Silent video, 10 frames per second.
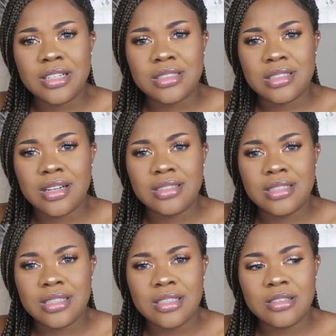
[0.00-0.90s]
are starting
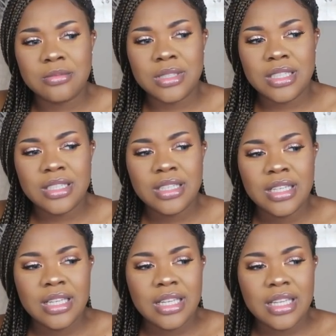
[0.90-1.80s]
to kill me.
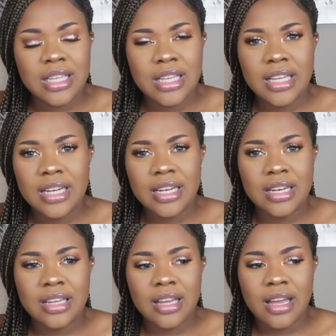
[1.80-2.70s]

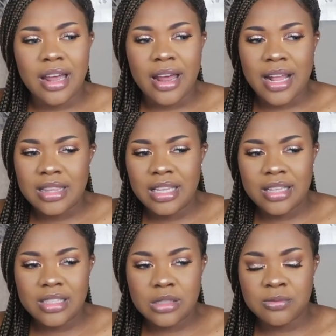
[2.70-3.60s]
And I
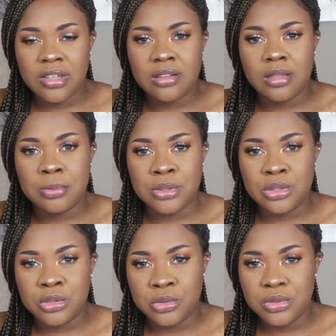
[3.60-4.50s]
think it's from the
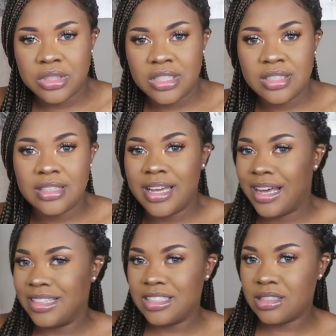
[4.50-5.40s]
protrusion
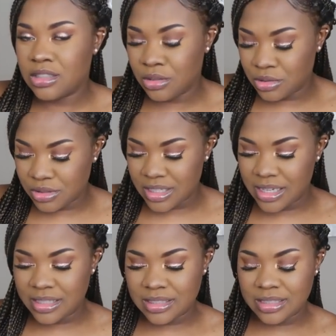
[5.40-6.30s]
that I just showed you
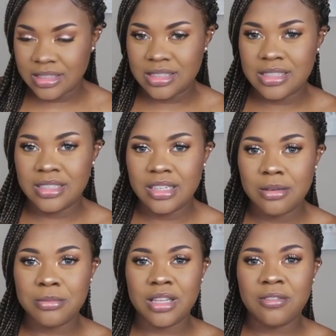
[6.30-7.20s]
guys. I just stood
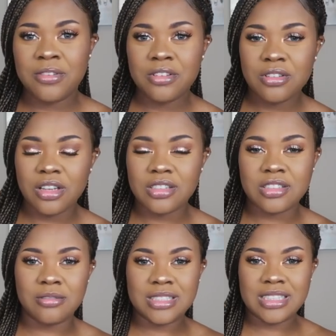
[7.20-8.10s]
up, but if you
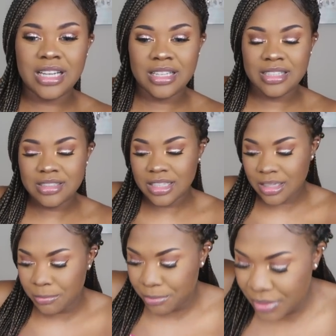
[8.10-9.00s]
notice on the side, there's
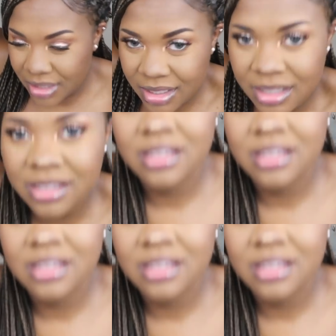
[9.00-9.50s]
like a big,